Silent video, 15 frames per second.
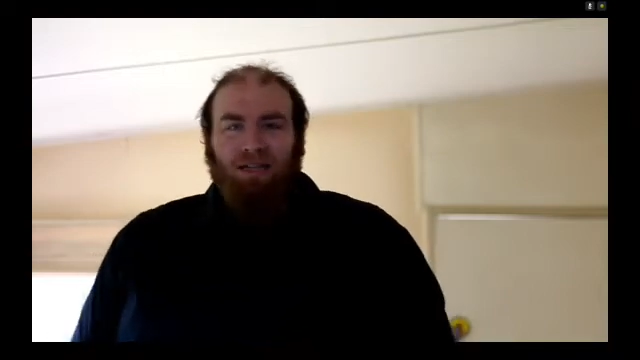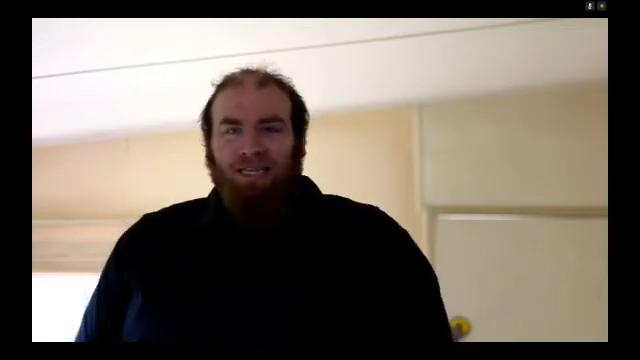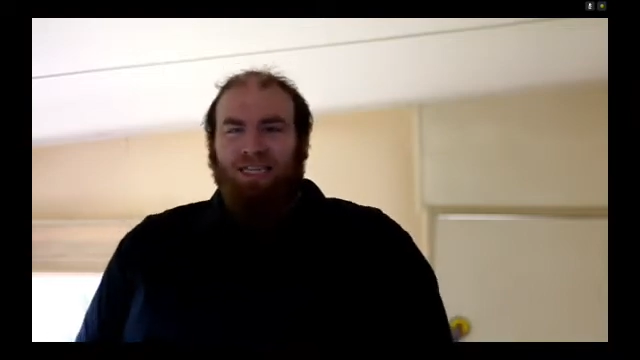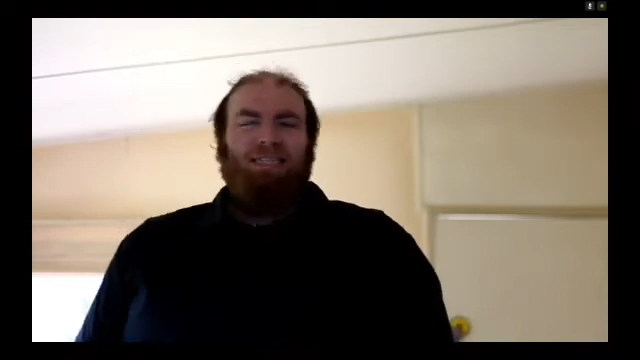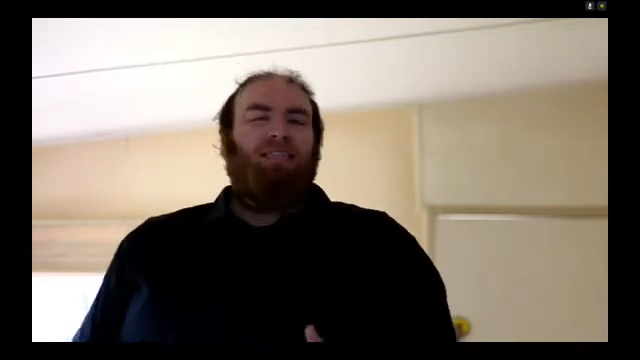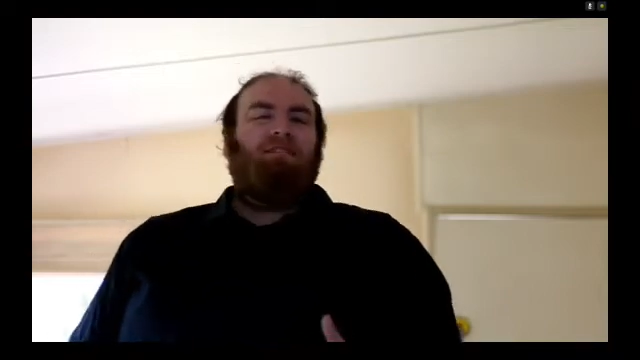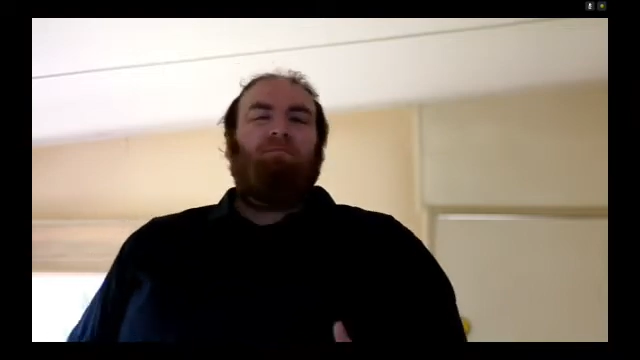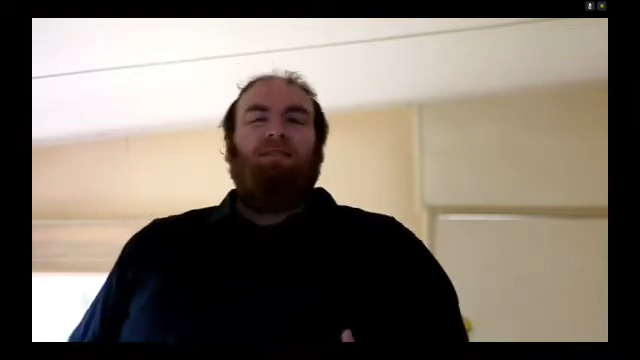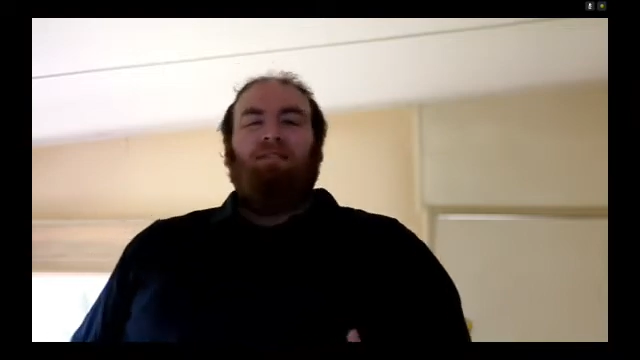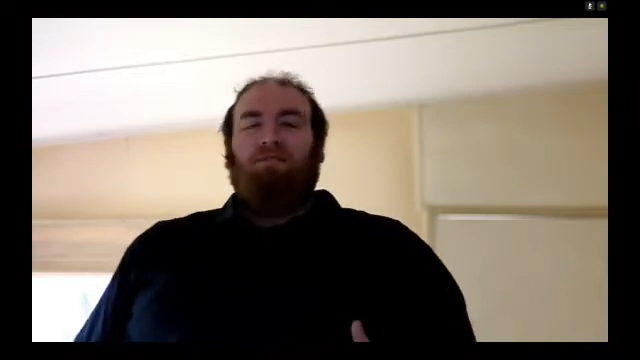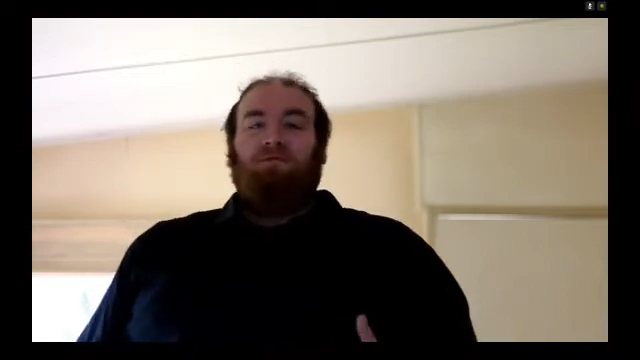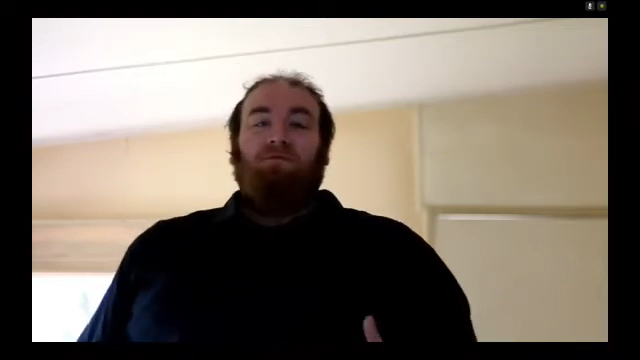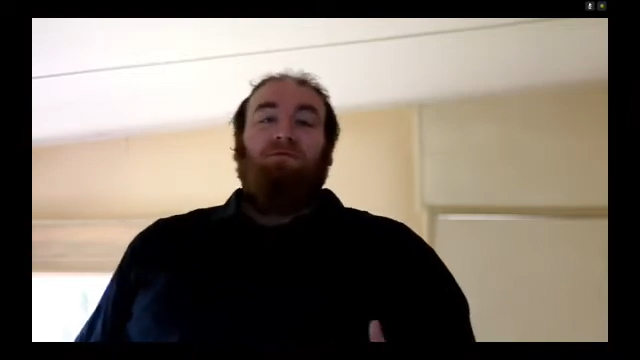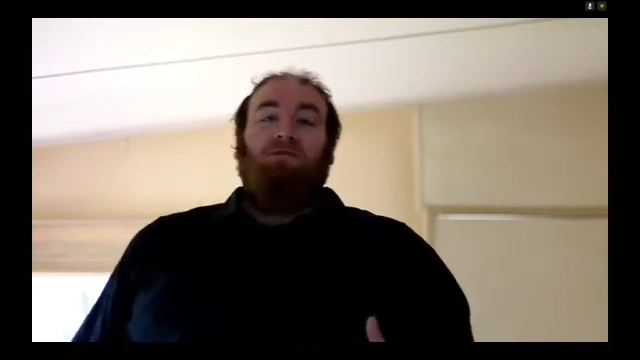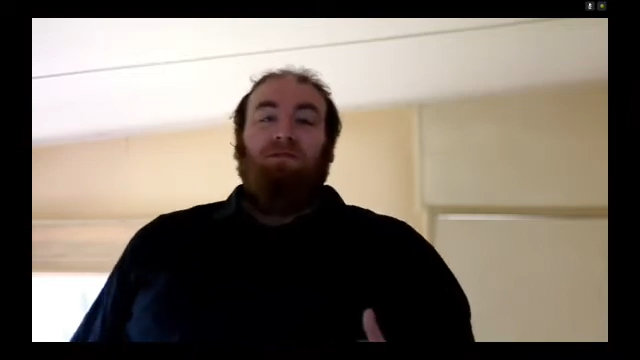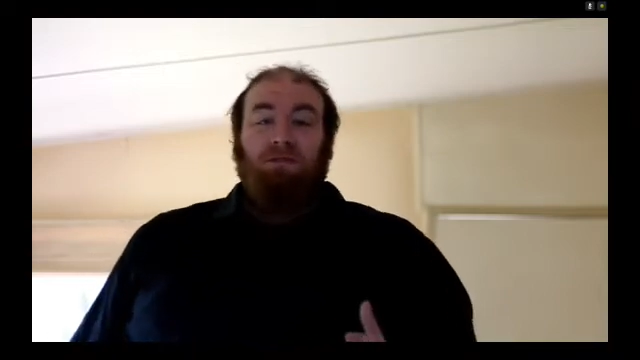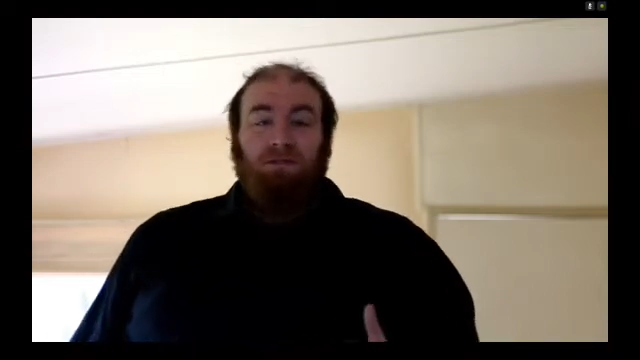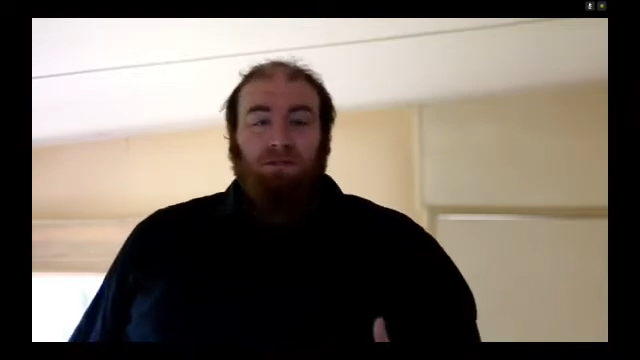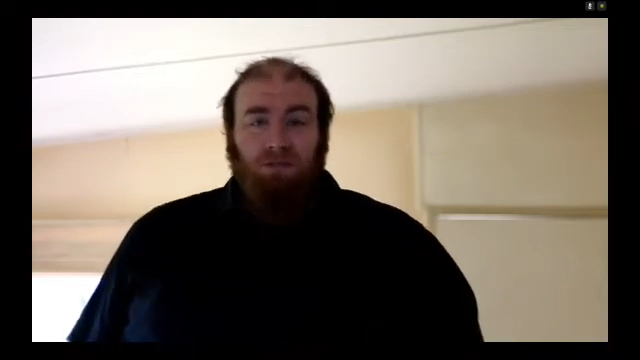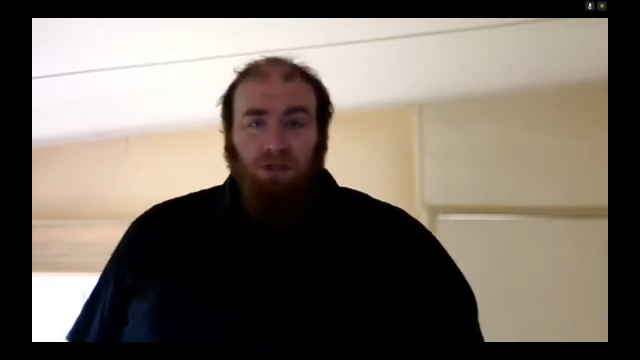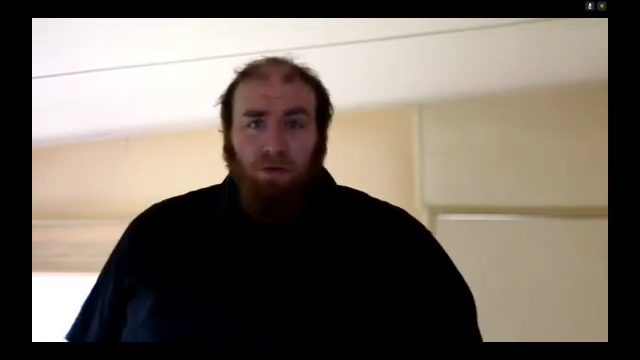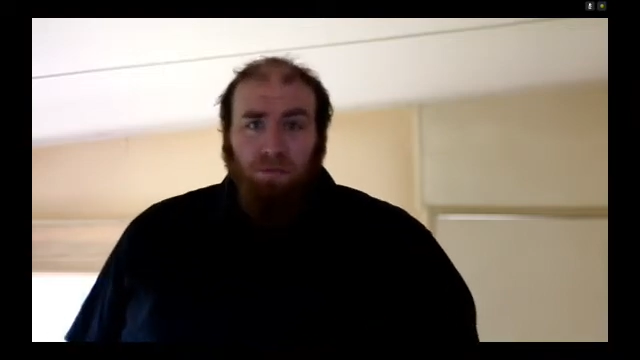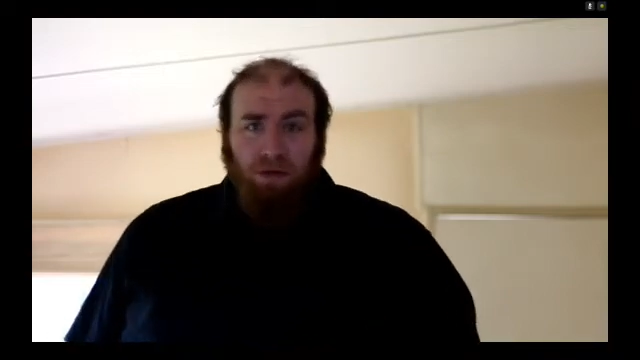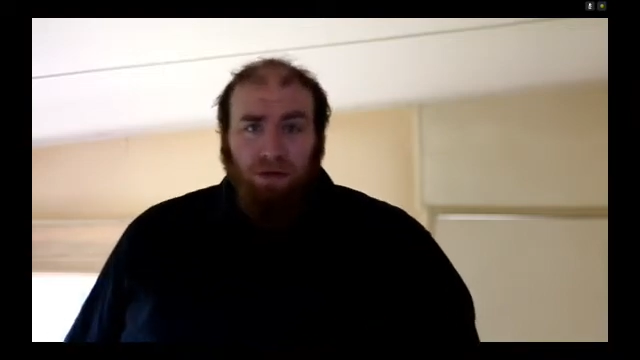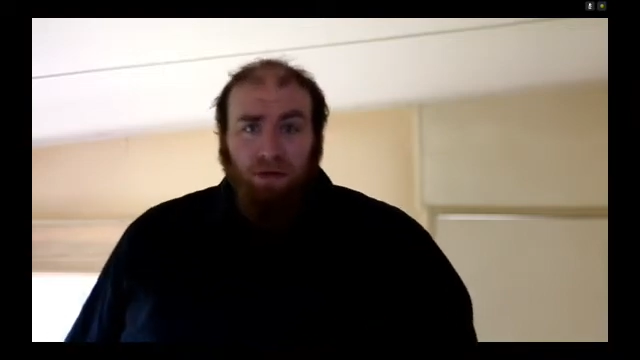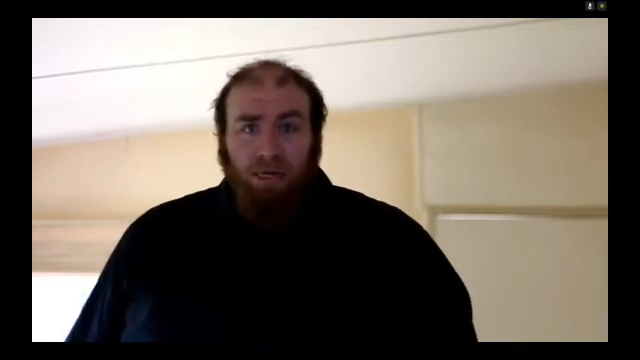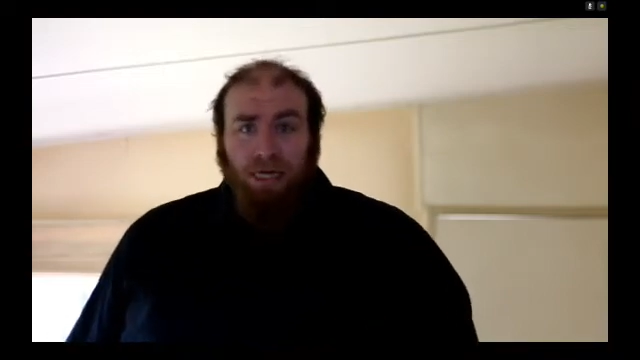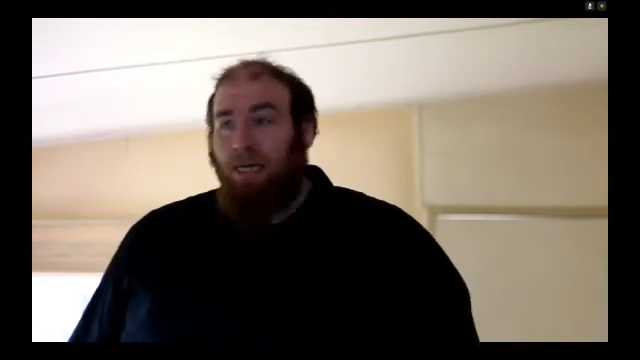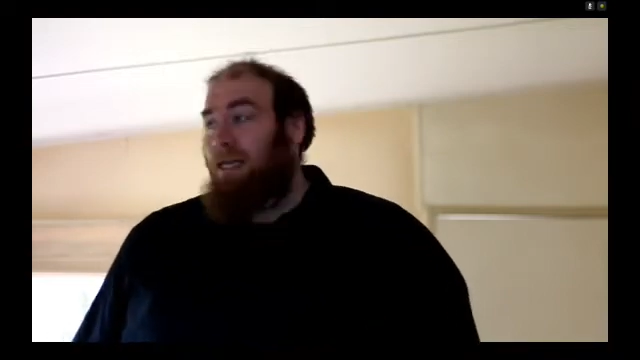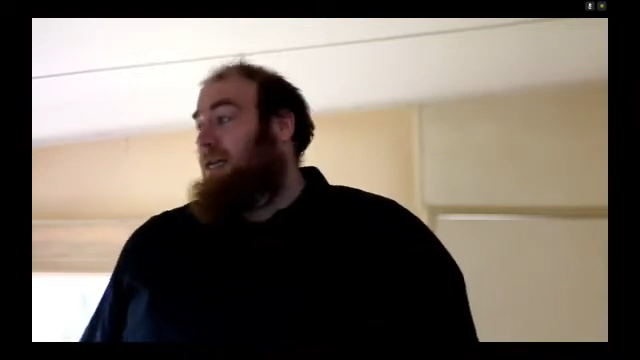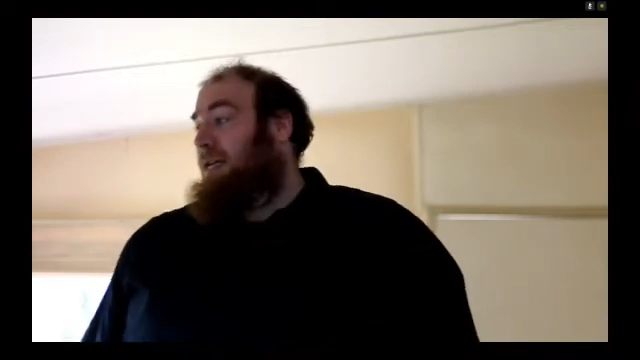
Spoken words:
ability to speak truth to stupid.